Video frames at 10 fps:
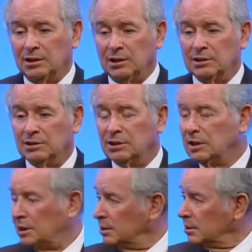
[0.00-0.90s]
in
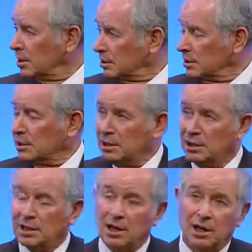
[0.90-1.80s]

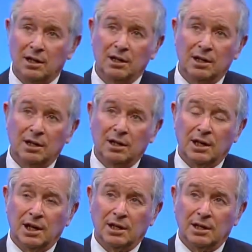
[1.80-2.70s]

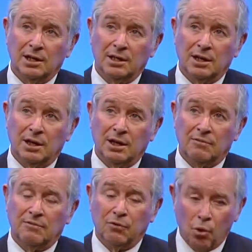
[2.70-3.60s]

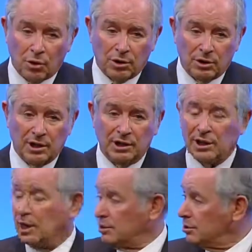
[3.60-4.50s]
1984, and
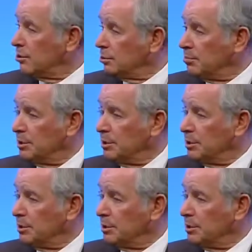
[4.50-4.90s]
I sold the